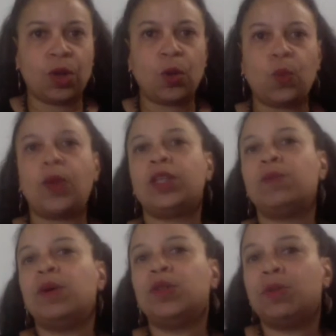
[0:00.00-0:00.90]
what
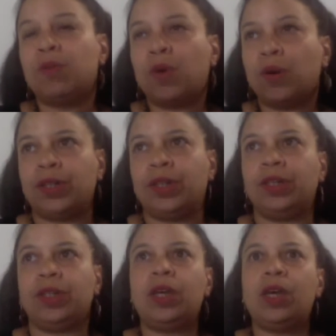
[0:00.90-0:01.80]
is most important.
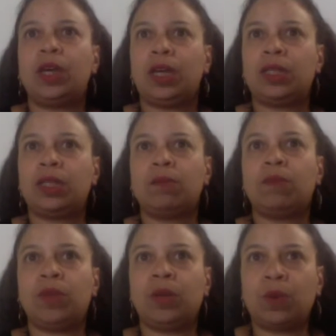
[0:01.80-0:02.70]

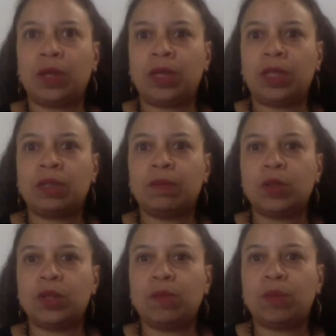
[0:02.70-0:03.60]
What is the
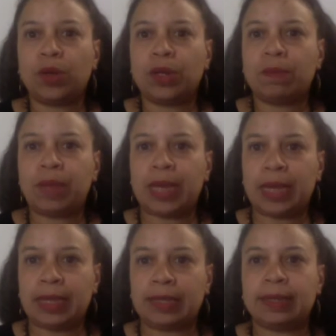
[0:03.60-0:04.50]
most important
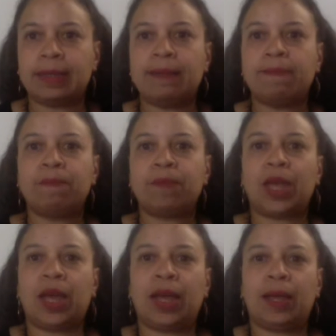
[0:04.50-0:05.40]
piece?
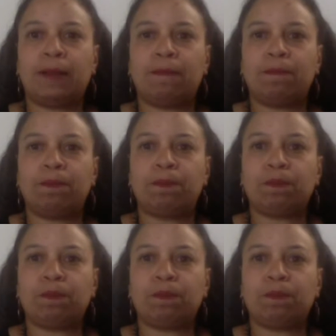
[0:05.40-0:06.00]
The